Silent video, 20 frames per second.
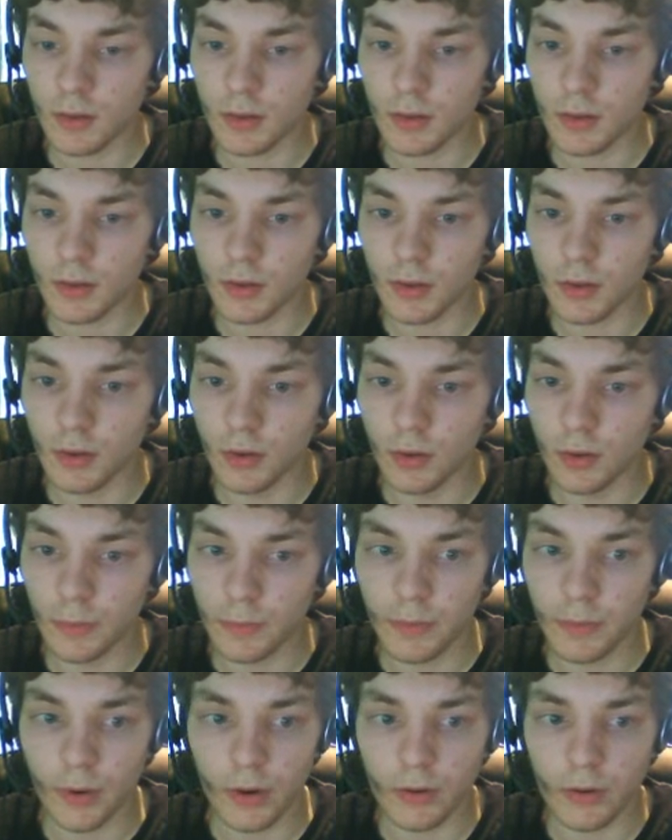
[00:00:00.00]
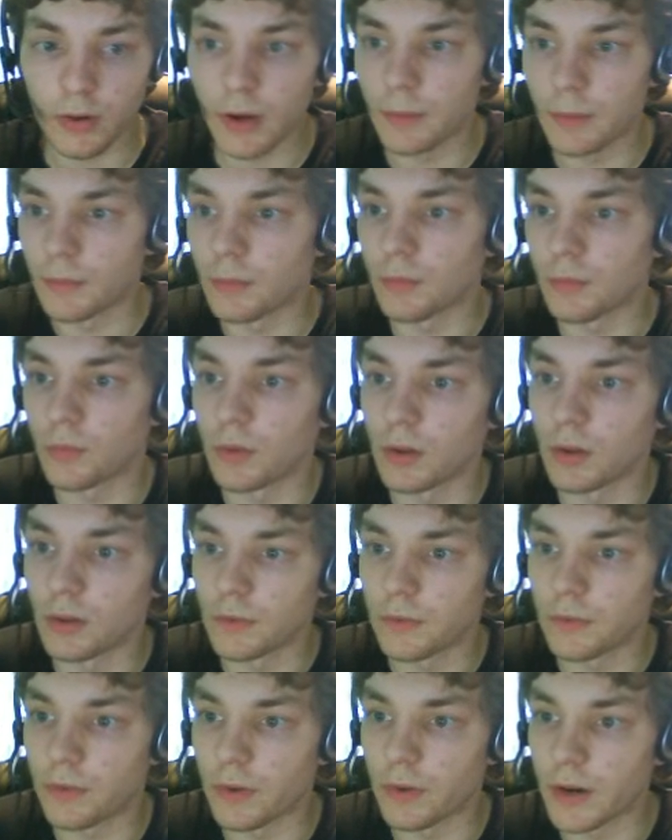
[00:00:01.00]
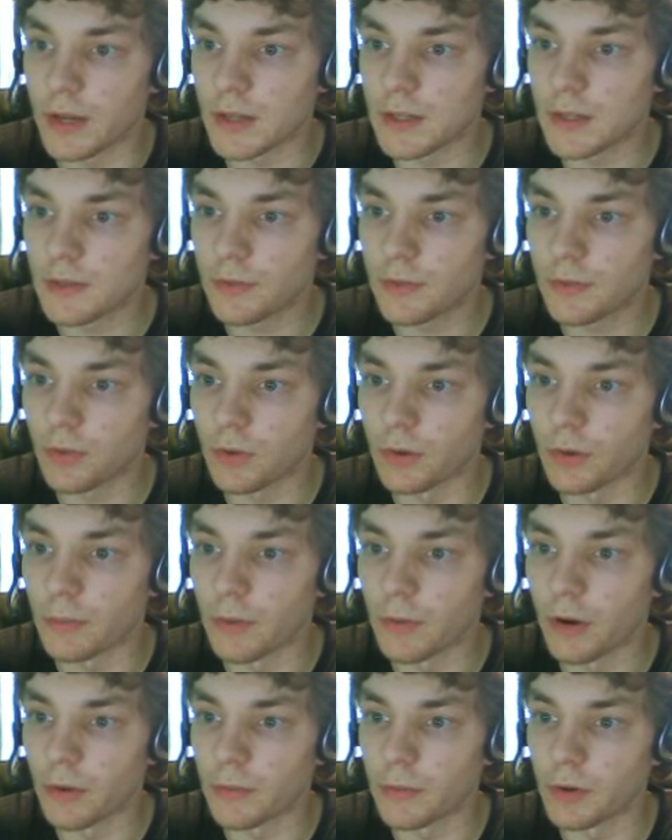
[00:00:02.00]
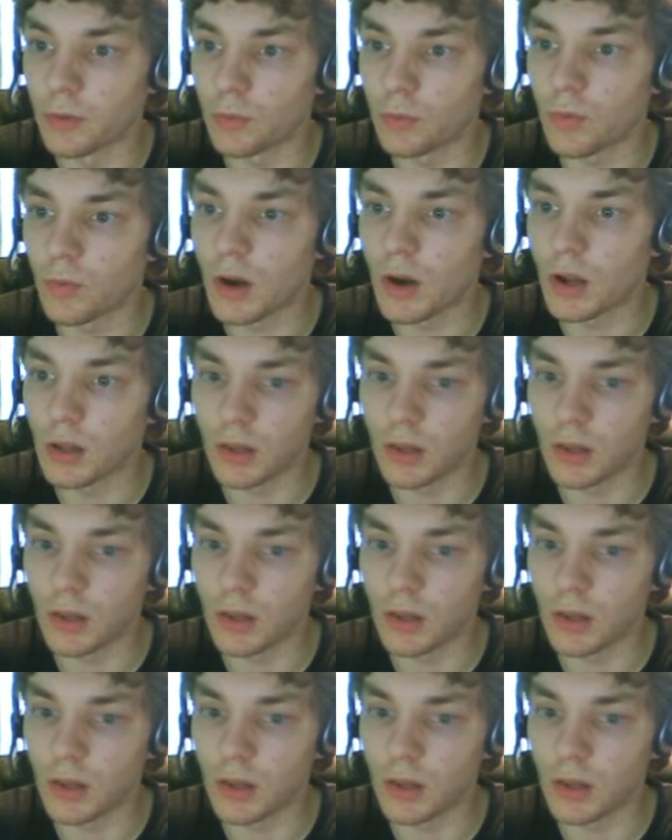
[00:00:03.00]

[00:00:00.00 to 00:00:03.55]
your program will freeze for a moment while